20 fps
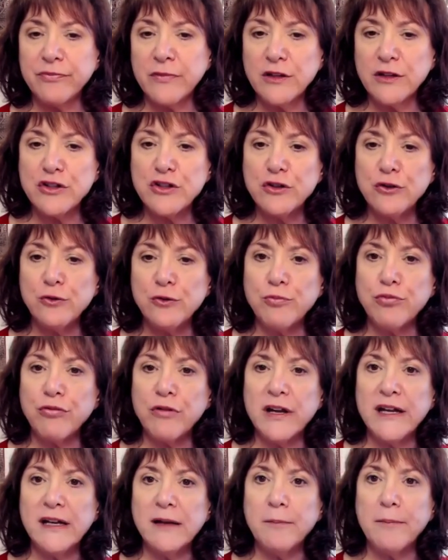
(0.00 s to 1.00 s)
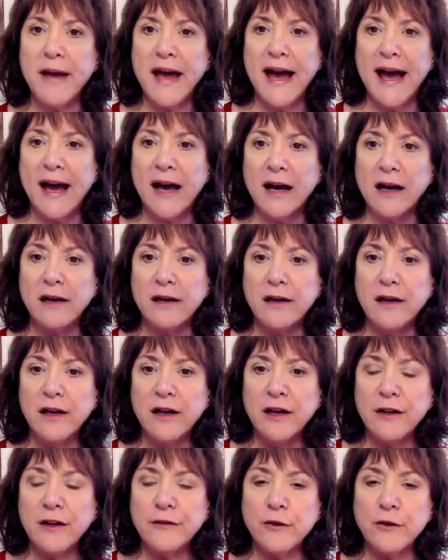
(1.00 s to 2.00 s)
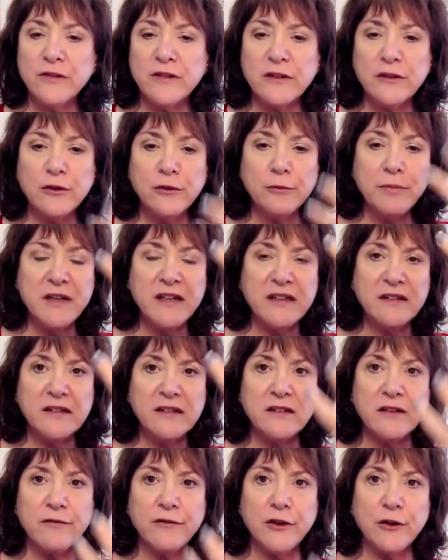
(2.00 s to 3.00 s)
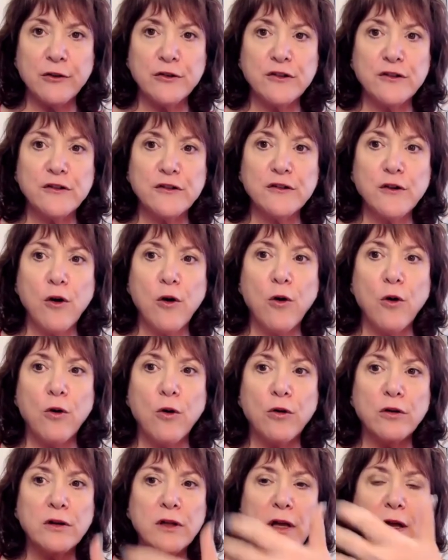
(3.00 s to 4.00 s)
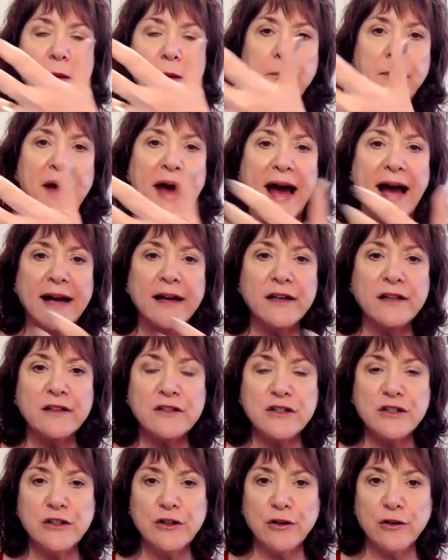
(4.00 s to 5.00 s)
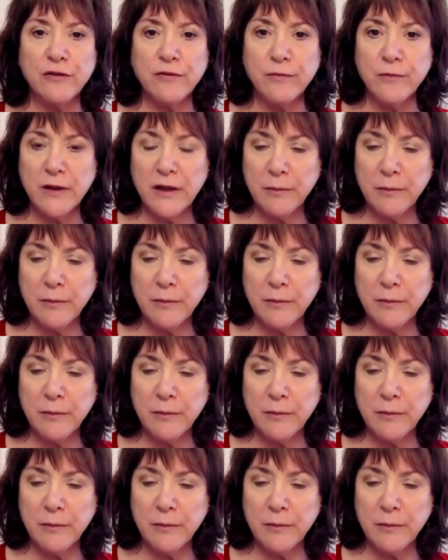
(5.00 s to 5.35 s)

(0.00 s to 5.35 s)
to bring back those little pieces of your soul back into your,